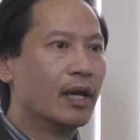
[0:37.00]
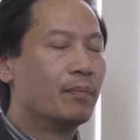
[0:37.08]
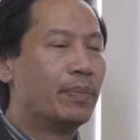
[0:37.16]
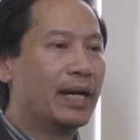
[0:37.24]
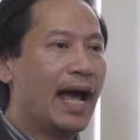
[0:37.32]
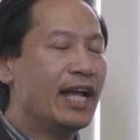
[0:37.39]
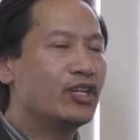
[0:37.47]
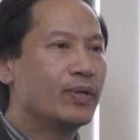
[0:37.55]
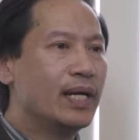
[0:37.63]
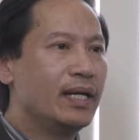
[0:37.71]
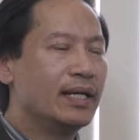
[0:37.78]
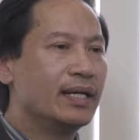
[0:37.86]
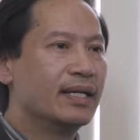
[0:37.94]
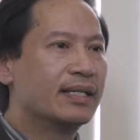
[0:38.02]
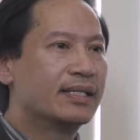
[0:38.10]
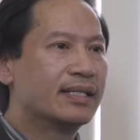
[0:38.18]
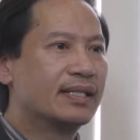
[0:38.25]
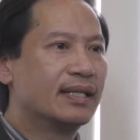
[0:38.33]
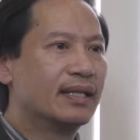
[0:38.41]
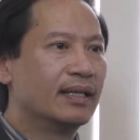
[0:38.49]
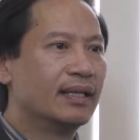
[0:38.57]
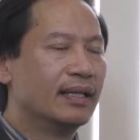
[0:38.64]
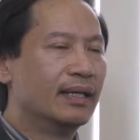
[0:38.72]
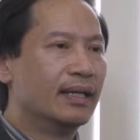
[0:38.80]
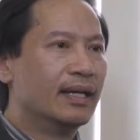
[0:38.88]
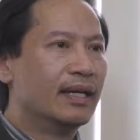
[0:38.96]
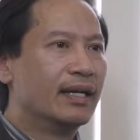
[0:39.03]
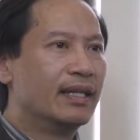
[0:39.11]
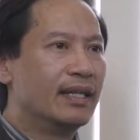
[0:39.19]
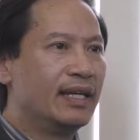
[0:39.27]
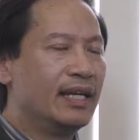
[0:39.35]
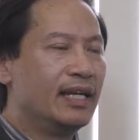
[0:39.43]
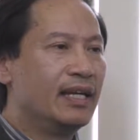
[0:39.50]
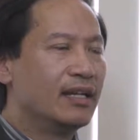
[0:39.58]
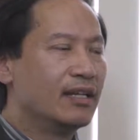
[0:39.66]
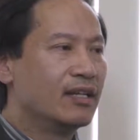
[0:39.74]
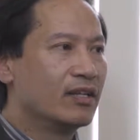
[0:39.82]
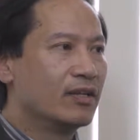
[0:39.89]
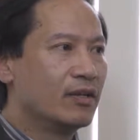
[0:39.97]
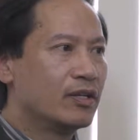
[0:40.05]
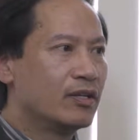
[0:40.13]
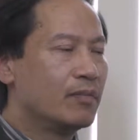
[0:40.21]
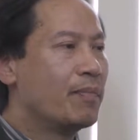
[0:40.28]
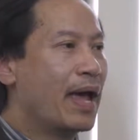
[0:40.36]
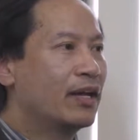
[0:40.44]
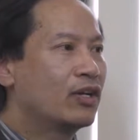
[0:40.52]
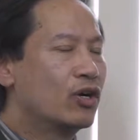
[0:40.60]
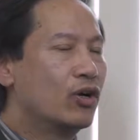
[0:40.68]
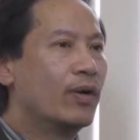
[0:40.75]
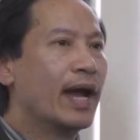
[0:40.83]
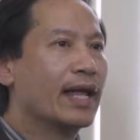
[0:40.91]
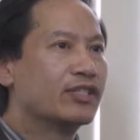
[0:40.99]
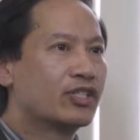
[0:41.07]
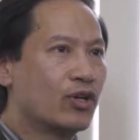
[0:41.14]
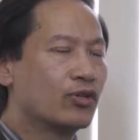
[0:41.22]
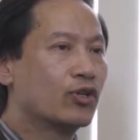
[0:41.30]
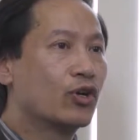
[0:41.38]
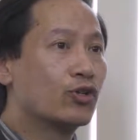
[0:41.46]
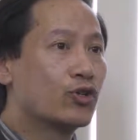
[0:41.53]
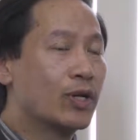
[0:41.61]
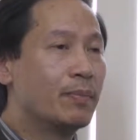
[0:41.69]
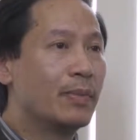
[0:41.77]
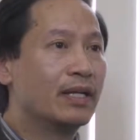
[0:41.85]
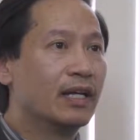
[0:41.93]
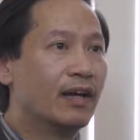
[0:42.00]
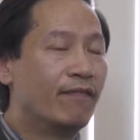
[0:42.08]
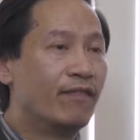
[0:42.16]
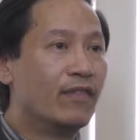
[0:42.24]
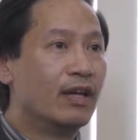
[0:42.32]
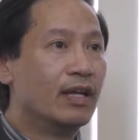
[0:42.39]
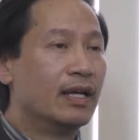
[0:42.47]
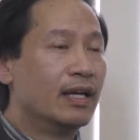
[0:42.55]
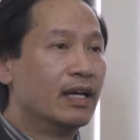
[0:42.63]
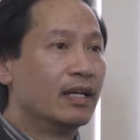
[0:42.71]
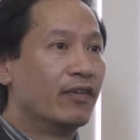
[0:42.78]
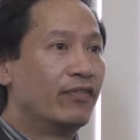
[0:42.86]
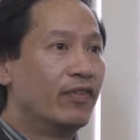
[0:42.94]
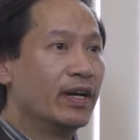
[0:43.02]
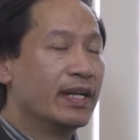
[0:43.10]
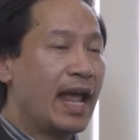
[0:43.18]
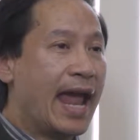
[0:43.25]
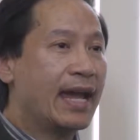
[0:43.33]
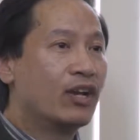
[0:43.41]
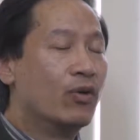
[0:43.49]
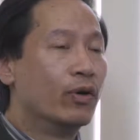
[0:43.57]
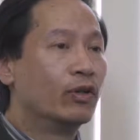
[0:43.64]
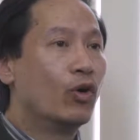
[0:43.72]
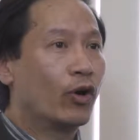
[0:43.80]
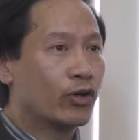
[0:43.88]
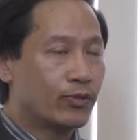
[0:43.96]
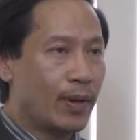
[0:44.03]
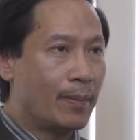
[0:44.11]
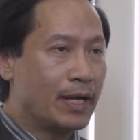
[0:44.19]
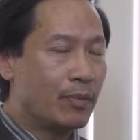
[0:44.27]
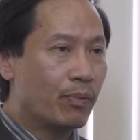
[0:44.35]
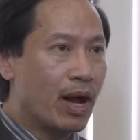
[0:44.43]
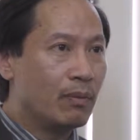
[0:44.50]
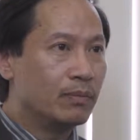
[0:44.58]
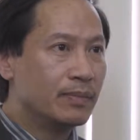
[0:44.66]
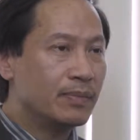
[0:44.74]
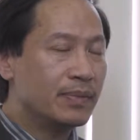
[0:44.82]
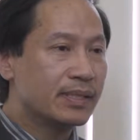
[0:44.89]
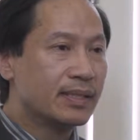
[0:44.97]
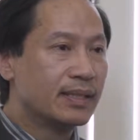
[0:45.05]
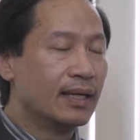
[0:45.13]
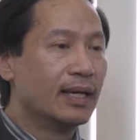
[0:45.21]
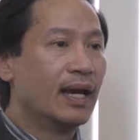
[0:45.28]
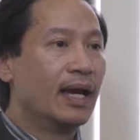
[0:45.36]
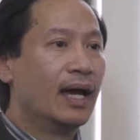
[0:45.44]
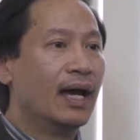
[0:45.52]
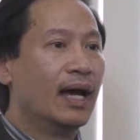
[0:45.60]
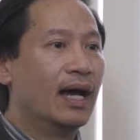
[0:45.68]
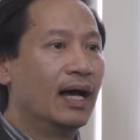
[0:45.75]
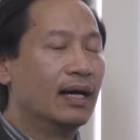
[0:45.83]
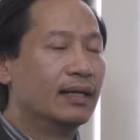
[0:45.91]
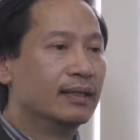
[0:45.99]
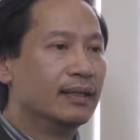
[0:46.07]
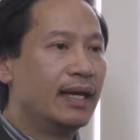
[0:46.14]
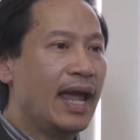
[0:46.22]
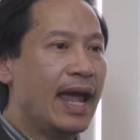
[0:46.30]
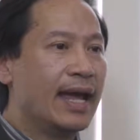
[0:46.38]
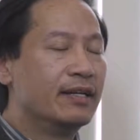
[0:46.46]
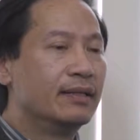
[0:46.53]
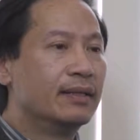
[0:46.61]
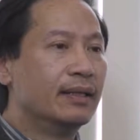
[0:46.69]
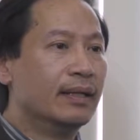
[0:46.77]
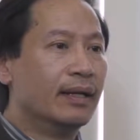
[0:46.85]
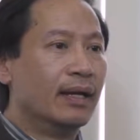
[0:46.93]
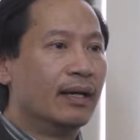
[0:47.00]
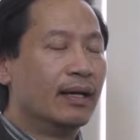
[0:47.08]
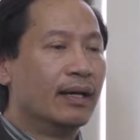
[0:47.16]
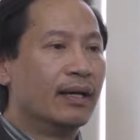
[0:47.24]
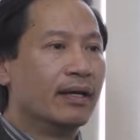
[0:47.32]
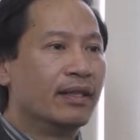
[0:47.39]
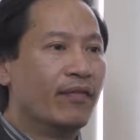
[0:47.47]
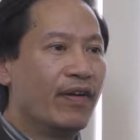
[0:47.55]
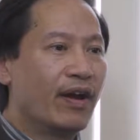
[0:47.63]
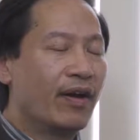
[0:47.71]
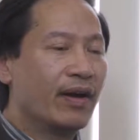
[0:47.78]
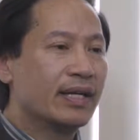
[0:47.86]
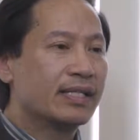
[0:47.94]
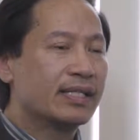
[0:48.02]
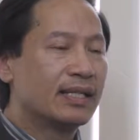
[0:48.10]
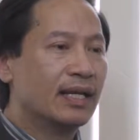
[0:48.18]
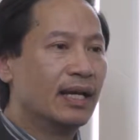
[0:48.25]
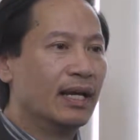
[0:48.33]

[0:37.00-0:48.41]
Podiatry is the medical and surgical treatment of foot, ankle, and lower extremity problems, and the various